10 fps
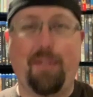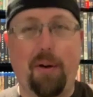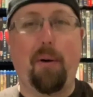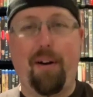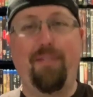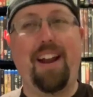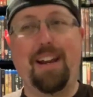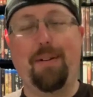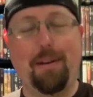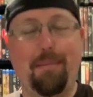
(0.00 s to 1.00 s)
you're a horror fan,
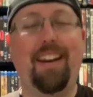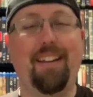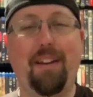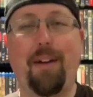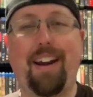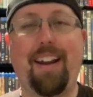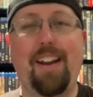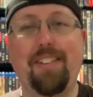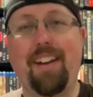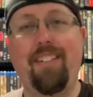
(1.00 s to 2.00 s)
you would immediately
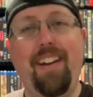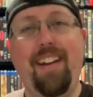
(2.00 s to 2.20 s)
recognize it.